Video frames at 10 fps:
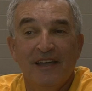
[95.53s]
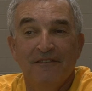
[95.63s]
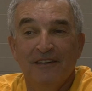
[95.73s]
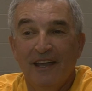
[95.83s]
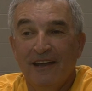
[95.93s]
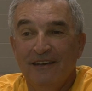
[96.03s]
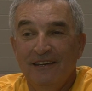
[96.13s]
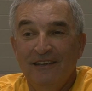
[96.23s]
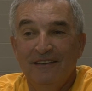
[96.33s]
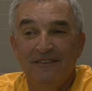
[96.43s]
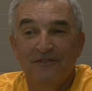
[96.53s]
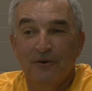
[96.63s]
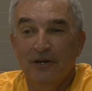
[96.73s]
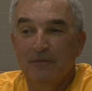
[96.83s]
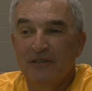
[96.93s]
haven't had a need for
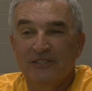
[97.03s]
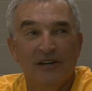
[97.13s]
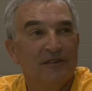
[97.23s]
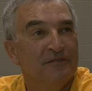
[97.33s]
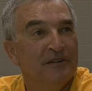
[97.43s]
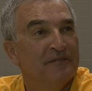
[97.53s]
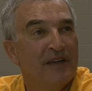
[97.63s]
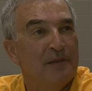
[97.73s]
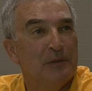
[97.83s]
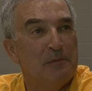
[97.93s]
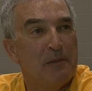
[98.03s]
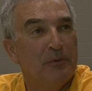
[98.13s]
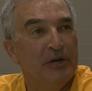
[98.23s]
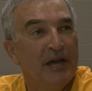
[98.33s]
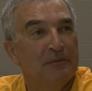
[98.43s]
it myself or a family member
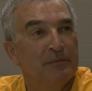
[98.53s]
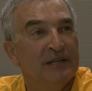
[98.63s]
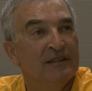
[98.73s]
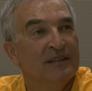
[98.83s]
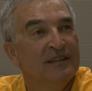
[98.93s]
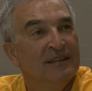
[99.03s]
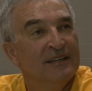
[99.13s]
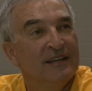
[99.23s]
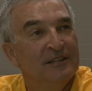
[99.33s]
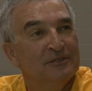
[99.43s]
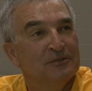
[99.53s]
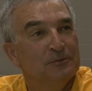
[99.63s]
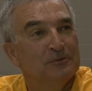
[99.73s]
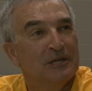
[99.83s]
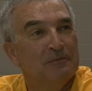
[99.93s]
yet, but I
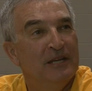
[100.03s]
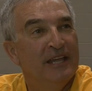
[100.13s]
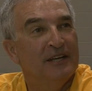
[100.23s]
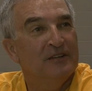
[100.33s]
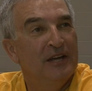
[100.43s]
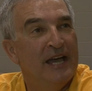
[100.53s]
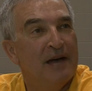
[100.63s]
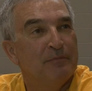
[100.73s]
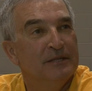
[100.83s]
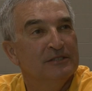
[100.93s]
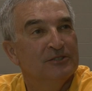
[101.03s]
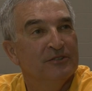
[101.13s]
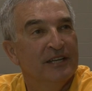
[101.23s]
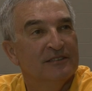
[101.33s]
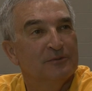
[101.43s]
assume someday that could happen, so
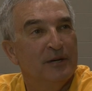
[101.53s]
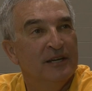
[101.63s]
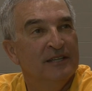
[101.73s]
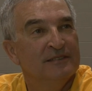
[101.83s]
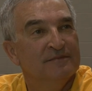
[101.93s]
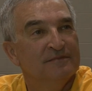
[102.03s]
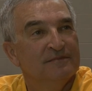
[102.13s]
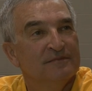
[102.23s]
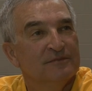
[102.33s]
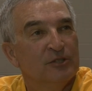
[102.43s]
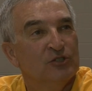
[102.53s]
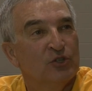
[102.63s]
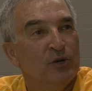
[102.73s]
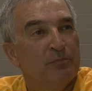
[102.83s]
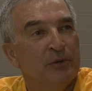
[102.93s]
that's why I show
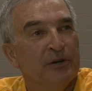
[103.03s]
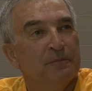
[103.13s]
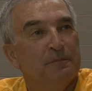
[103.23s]
up here.